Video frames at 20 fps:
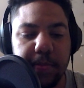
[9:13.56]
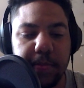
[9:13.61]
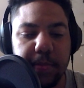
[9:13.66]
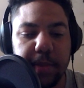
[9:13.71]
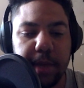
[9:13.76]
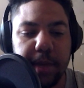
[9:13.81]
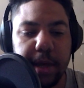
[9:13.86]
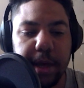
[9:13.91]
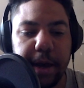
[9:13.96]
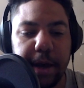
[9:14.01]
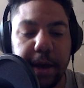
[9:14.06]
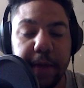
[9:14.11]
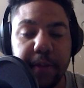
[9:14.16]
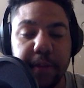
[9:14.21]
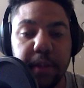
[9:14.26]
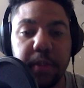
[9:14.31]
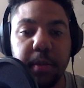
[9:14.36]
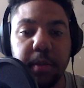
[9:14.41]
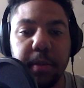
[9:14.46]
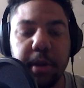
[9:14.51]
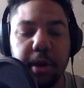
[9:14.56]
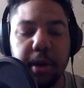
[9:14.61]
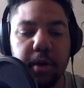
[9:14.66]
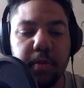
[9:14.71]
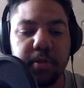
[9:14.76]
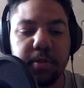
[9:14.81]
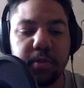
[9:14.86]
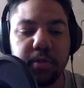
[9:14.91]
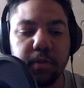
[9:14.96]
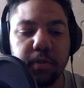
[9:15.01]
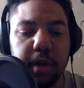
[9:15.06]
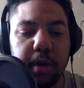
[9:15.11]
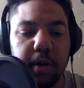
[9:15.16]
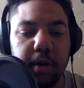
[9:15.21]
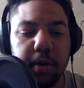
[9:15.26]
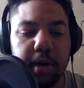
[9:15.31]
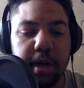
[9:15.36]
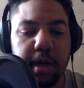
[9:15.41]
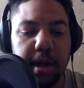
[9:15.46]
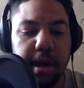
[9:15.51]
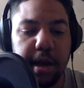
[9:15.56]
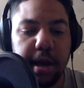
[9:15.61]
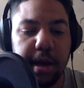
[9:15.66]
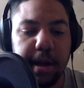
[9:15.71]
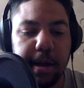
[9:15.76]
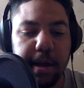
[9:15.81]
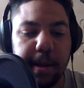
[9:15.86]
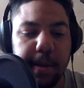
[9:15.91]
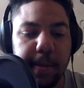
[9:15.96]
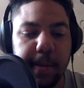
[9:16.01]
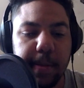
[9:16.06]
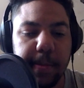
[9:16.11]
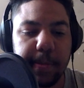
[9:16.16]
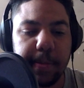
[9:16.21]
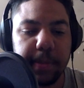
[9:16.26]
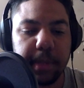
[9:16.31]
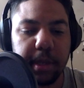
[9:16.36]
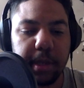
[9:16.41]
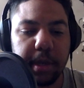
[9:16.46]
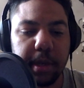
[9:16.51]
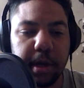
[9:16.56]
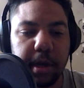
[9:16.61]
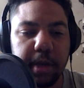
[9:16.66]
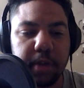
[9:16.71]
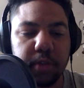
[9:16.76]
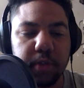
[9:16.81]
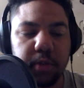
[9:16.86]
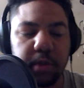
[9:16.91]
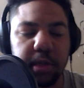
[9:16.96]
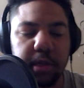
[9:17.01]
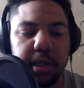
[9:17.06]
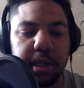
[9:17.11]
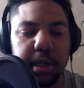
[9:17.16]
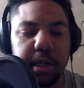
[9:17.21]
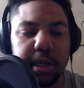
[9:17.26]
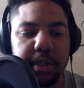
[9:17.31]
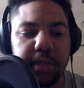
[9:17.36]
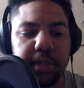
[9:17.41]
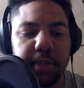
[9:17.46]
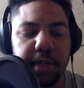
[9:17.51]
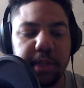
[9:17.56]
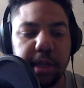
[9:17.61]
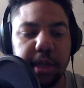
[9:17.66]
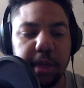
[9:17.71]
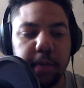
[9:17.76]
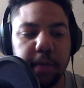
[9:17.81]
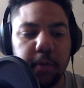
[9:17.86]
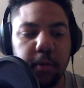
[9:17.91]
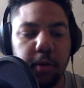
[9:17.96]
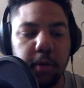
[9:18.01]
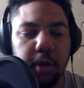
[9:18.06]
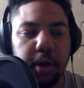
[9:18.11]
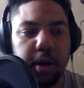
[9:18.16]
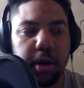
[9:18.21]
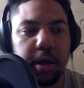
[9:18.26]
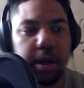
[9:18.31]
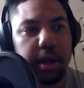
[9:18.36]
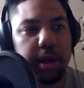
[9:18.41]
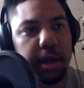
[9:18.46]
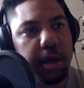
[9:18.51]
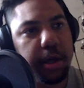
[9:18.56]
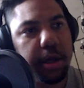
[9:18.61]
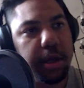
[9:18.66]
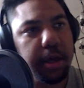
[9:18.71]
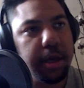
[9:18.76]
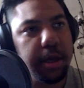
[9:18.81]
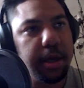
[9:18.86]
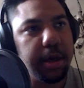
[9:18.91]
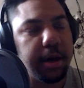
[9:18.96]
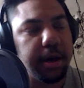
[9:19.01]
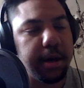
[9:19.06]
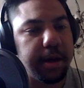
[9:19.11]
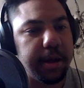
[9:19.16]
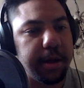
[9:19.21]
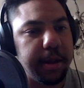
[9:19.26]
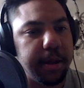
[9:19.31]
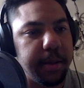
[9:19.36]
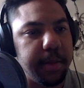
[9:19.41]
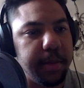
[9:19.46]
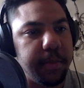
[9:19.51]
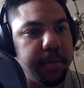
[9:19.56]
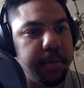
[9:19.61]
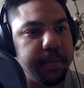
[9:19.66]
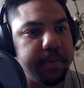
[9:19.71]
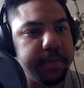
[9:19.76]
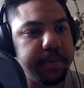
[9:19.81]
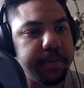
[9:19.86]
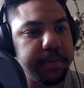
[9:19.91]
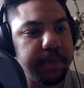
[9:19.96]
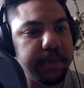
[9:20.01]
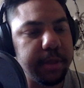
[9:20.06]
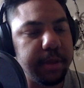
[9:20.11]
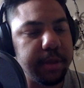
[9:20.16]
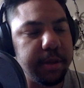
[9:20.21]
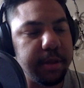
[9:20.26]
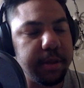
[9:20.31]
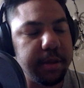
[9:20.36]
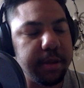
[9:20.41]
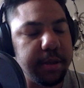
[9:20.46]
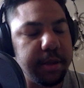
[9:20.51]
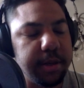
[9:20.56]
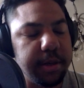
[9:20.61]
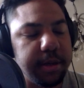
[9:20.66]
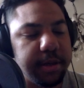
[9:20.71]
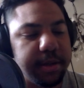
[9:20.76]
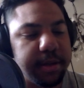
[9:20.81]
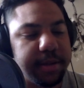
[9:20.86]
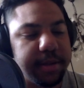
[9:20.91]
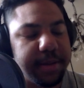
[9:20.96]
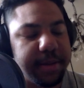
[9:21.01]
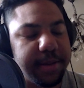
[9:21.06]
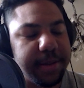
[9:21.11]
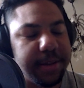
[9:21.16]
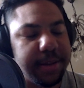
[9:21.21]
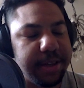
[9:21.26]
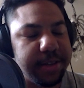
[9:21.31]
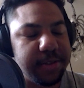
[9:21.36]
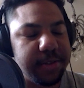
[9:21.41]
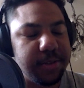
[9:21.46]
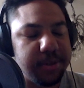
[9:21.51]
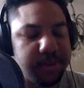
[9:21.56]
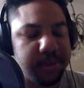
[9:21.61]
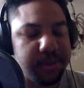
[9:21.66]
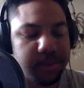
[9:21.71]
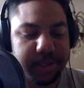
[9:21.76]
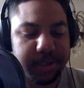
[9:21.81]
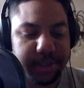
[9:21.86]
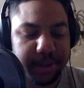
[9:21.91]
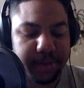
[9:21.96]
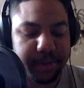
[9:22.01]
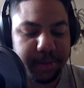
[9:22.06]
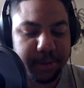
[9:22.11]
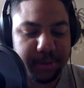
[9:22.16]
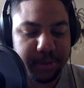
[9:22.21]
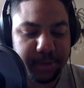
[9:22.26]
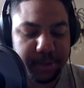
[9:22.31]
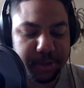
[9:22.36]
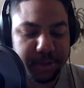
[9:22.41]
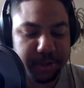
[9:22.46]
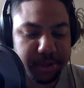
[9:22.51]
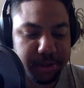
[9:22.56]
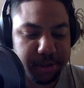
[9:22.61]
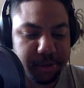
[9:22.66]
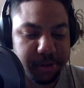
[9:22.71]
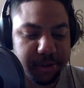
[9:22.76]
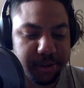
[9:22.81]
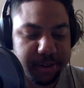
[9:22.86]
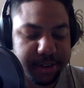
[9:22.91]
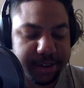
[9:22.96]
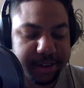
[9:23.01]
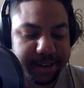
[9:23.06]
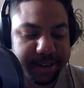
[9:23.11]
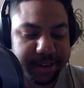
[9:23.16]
um, and then the poem as well. Um, I just wondered, like, generally, like, what. Um, oh damn it! I do this all the time. Lose my train of thought.